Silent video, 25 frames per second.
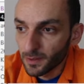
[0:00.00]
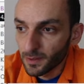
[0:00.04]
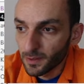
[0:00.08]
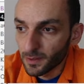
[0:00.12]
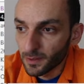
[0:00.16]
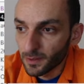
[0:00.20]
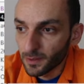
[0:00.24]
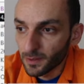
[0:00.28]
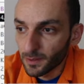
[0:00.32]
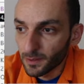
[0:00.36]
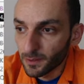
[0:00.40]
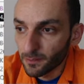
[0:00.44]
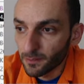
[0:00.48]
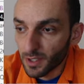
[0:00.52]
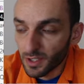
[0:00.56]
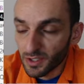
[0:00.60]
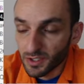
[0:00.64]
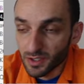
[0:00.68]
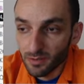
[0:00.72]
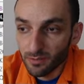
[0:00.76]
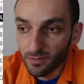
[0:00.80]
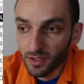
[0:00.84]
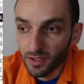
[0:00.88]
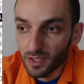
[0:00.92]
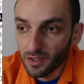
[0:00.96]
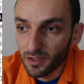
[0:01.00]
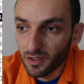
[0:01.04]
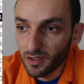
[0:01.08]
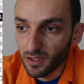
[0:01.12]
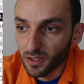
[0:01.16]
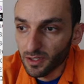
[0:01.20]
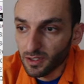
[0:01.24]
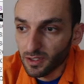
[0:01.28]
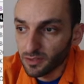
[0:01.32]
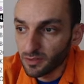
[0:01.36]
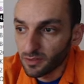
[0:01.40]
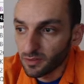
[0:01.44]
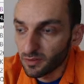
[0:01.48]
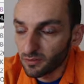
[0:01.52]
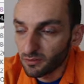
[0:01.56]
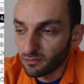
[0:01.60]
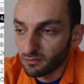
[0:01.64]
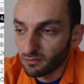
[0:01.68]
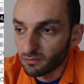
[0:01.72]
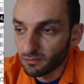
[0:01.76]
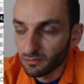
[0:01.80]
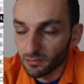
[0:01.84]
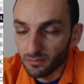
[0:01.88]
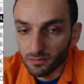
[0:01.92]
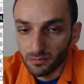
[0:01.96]
uh, Maxime Lagarde,
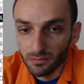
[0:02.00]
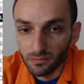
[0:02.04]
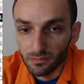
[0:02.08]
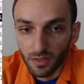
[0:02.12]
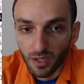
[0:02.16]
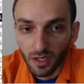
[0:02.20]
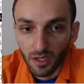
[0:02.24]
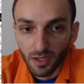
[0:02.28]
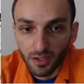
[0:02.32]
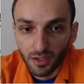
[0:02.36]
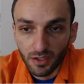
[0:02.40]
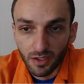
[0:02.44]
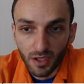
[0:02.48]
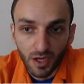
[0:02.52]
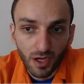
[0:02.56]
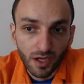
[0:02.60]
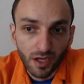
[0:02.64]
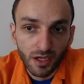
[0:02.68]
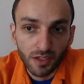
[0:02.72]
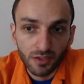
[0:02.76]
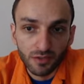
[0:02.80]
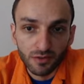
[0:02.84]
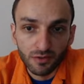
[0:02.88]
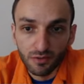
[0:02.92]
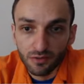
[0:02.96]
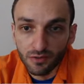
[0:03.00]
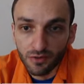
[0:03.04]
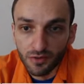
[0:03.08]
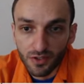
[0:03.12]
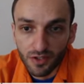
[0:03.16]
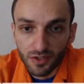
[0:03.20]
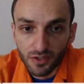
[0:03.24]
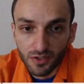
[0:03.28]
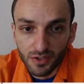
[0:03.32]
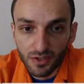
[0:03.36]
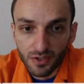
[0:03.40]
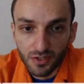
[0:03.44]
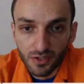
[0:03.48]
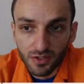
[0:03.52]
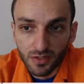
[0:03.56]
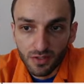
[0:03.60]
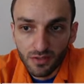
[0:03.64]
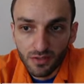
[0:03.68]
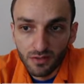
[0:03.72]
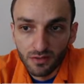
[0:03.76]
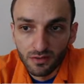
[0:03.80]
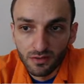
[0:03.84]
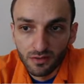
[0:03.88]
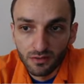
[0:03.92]
um, I, I, had good chances.